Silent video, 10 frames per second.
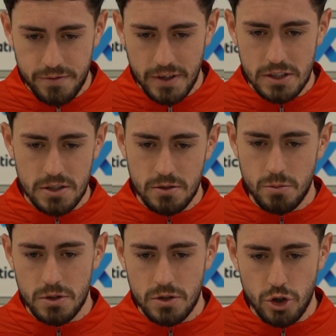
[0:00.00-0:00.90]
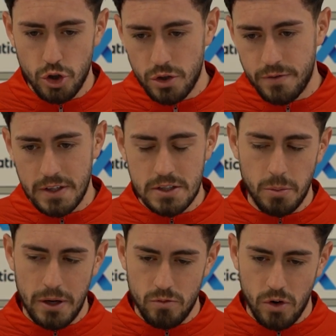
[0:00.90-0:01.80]
things that was good, things that
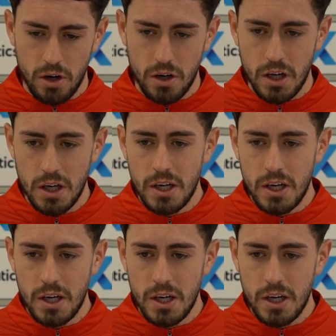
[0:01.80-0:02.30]
went wrong,